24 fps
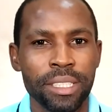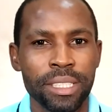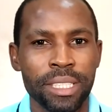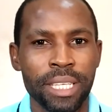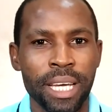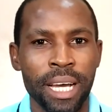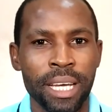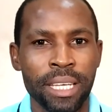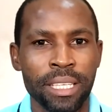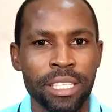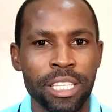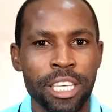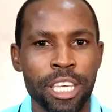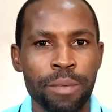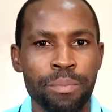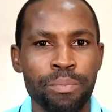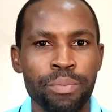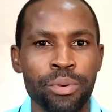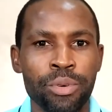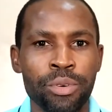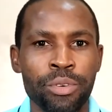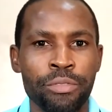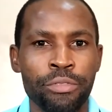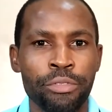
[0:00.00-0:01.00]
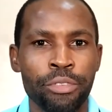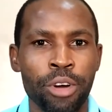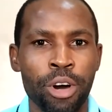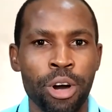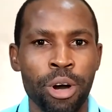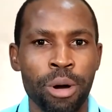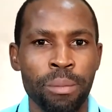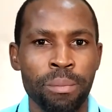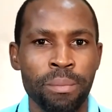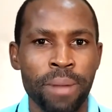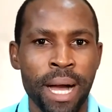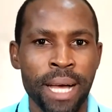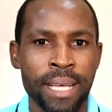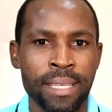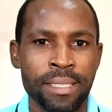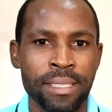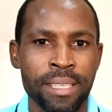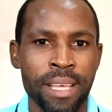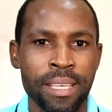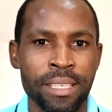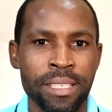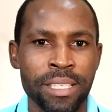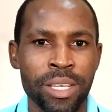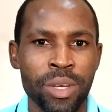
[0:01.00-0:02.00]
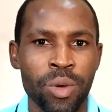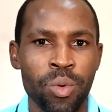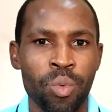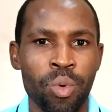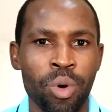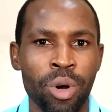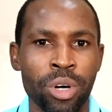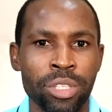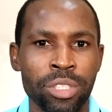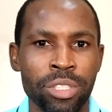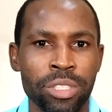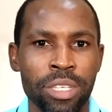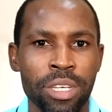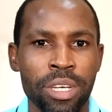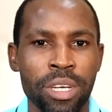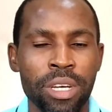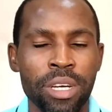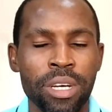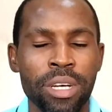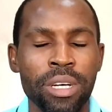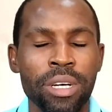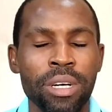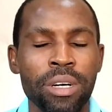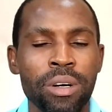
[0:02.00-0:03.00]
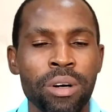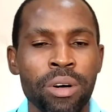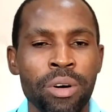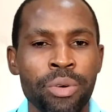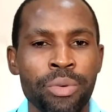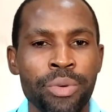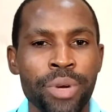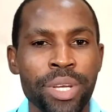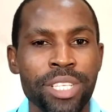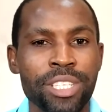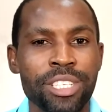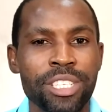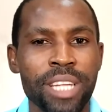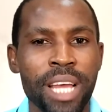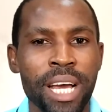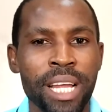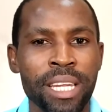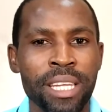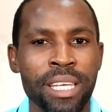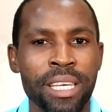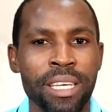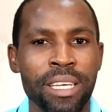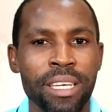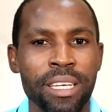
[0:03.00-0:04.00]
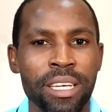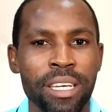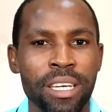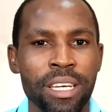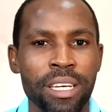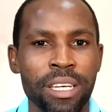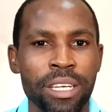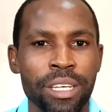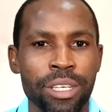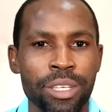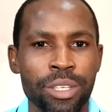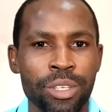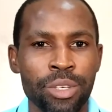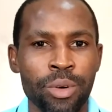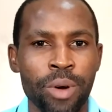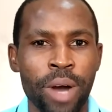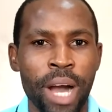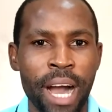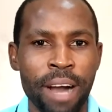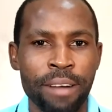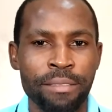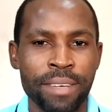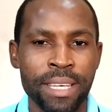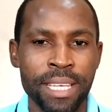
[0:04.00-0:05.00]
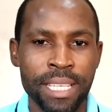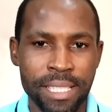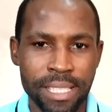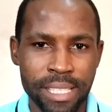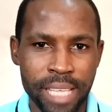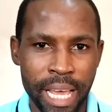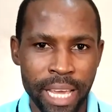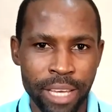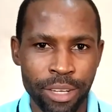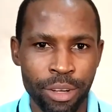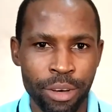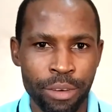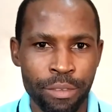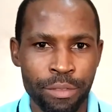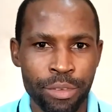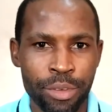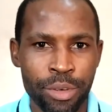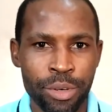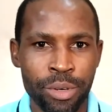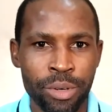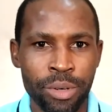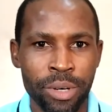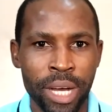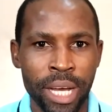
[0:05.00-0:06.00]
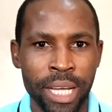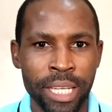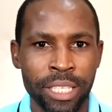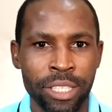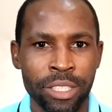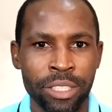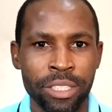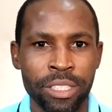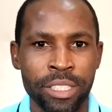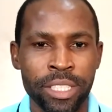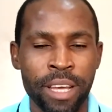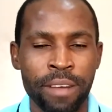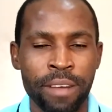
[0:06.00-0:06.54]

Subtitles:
can keep you from accessing what originally you have inside of you and